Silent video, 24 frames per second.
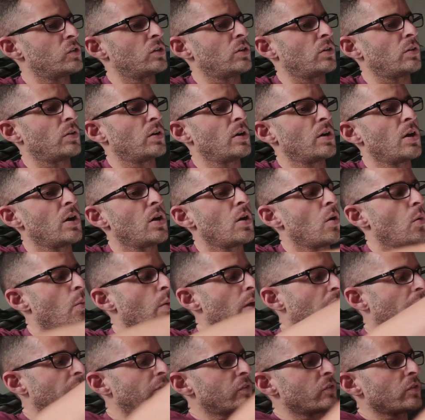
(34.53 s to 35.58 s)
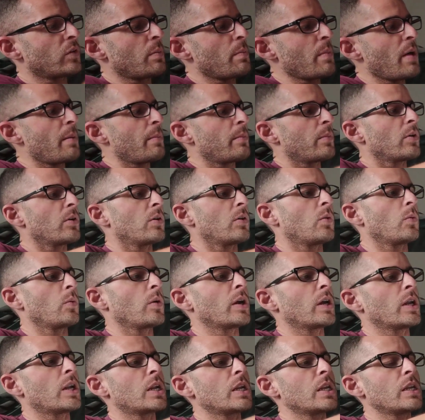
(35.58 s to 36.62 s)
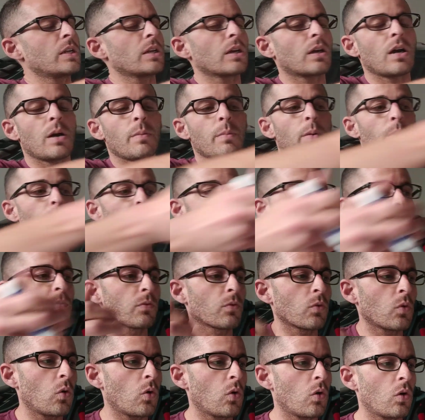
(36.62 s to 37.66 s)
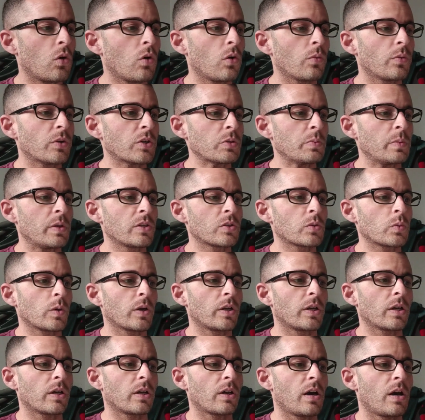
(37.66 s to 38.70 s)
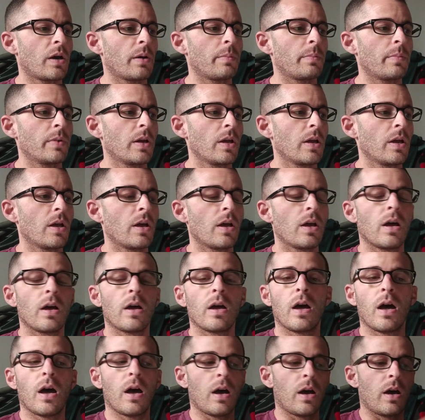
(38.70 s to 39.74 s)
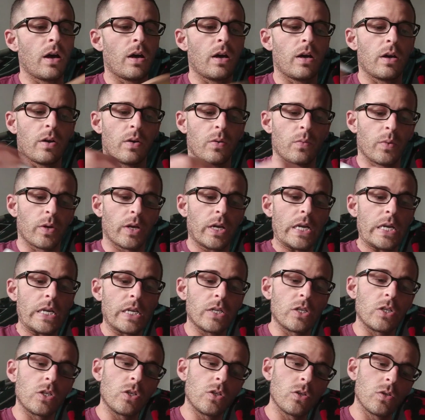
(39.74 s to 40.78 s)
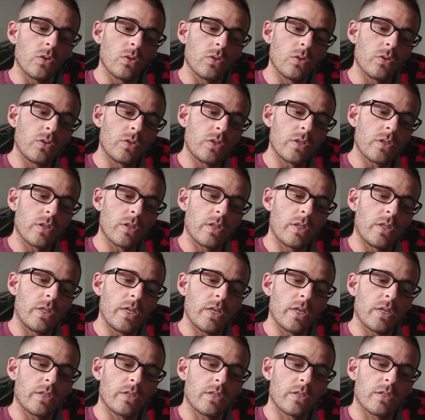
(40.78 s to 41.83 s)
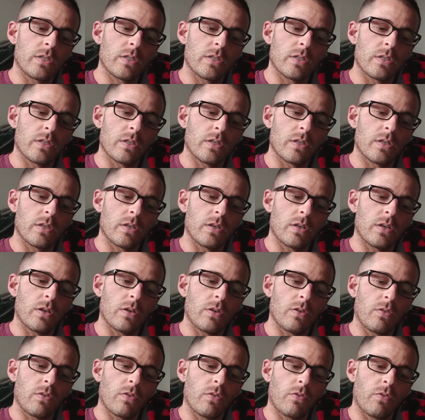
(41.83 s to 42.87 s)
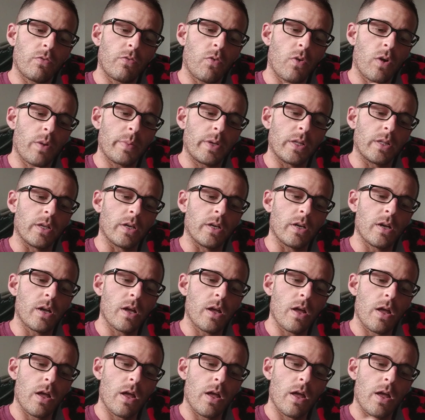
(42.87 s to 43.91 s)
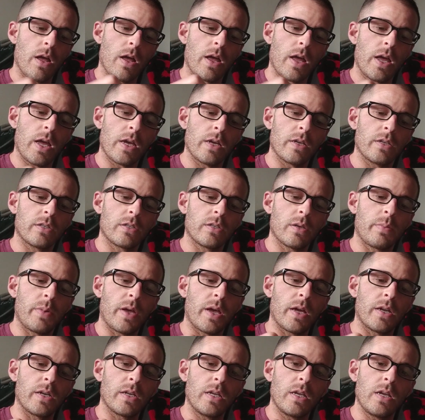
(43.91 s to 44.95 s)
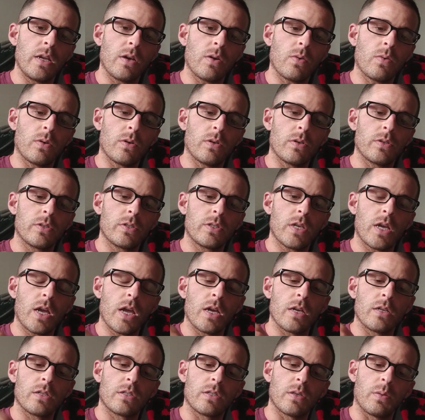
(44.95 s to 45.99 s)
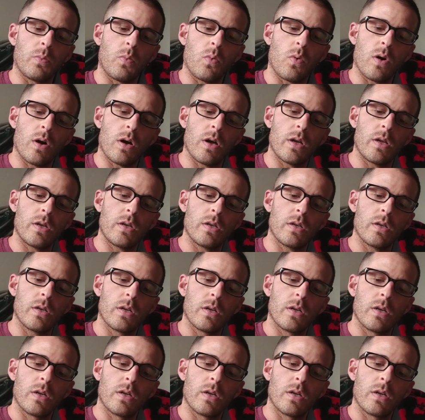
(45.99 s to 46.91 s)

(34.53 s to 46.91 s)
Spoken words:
2. We have to remember we're going to need to come up with a rule, which means we're going to need to use this formula, a sub n equals a sub 1